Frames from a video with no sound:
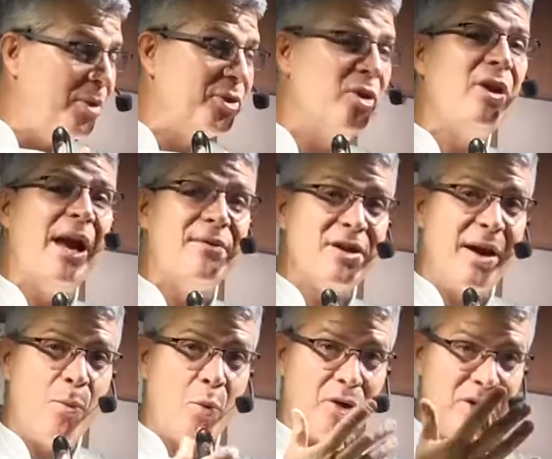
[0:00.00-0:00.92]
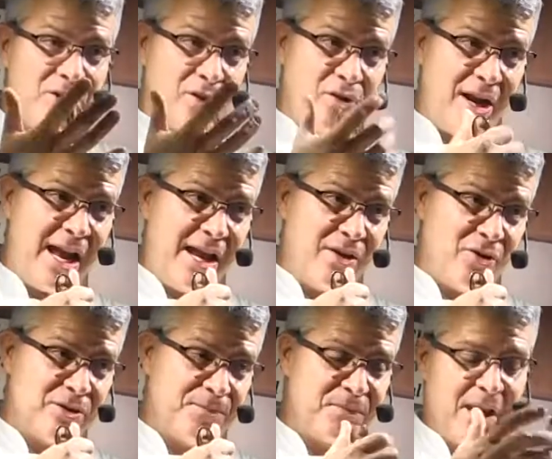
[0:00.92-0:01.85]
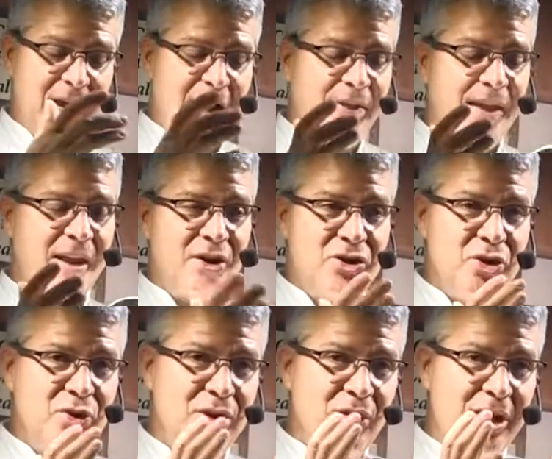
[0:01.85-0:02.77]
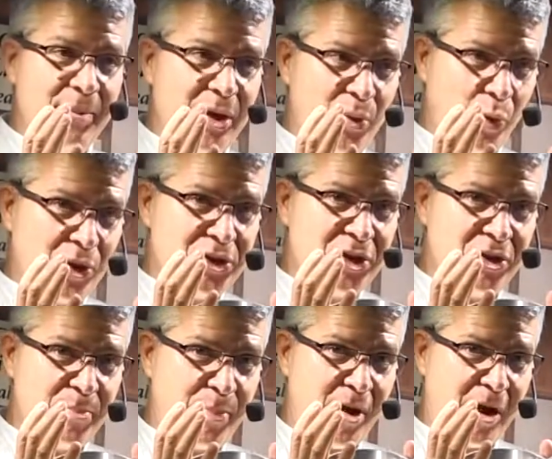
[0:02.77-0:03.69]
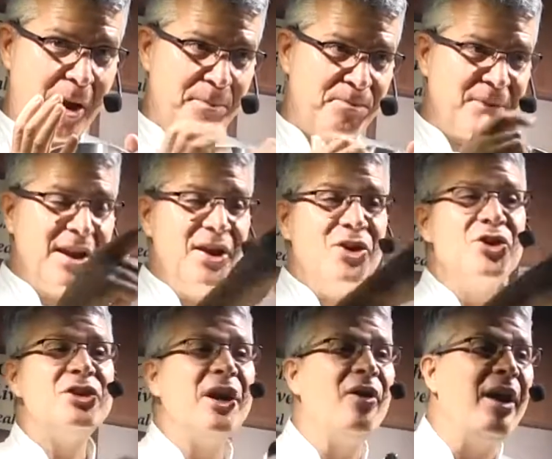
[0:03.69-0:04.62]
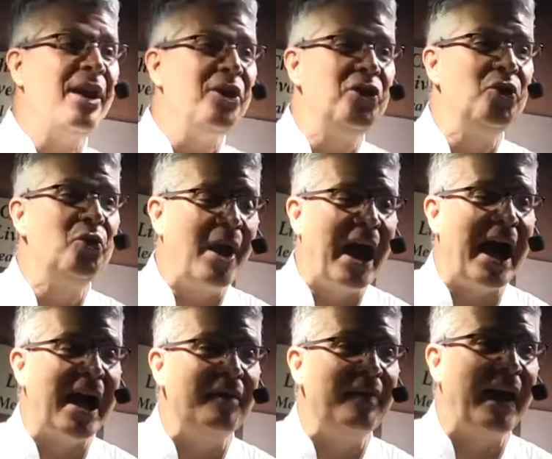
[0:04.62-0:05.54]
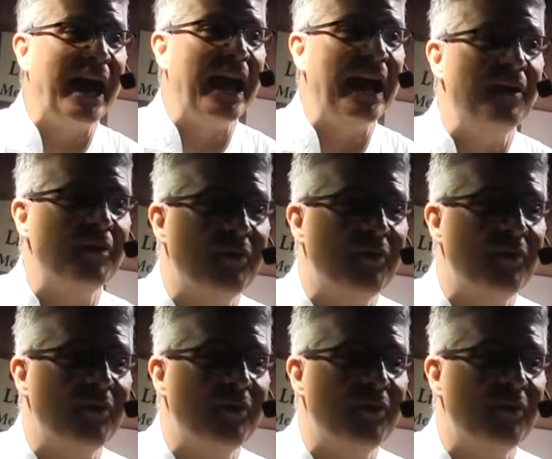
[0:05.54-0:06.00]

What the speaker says: but their lifetime warranties on their handles. They get a 2-year limited warranty on the pot. Sarah, you have a